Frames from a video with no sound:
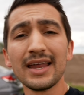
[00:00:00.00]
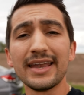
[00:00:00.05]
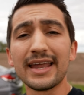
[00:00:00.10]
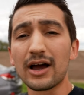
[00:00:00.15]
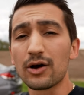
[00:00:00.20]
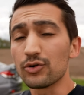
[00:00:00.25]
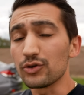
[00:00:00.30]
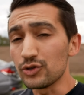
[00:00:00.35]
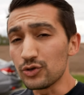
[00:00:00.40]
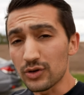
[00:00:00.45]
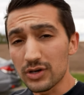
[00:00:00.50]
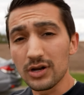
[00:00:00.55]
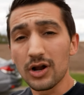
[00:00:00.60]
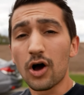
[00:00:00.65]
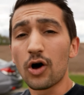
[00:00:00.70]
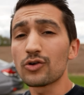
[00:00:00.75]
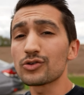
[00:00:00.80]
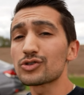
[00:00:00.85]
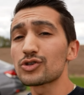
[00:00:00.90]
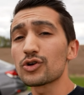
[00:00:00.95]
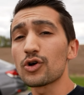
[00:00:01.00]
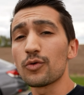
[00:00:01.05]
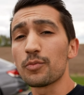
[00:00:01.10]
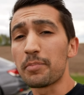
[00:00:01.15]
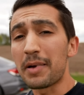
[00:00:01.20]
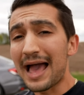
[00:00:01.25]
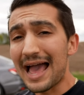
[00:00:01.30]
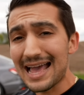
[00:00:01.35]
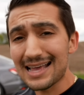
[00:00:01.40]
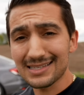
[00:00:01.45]
Now, you can also go
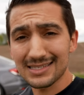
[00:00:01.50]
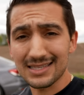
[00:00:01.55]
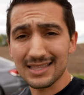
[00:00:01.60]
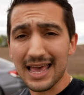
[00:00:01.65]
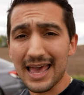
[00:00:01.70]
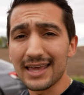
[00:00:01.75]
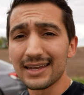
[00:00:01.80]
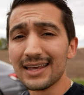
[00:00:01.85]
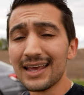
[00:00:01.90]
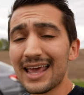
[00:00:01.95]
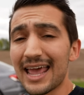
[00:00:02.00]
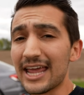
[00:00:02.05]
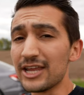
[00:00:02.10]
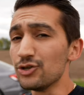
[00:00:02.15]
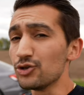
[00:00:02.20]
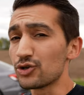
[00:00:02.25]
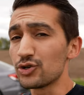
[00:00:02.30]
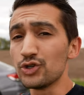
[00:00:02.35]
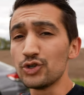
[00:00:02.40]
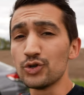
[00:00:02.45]
past that and you could